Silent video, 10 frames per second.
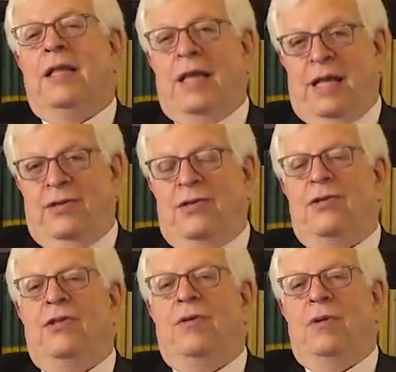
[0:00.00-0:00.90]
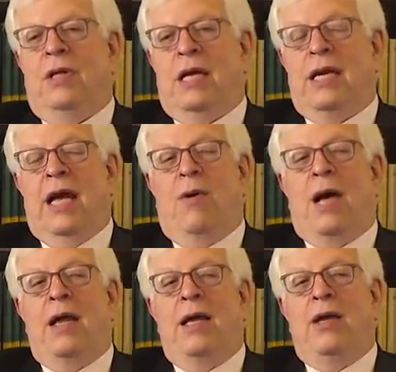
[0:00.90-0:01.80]
That's the now.
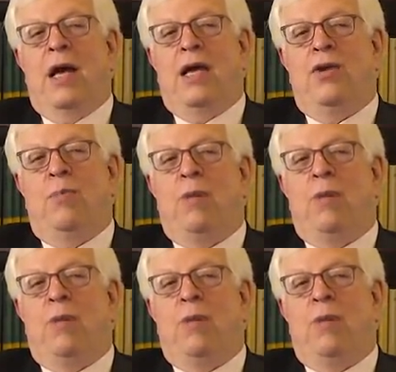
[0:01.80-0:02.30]
You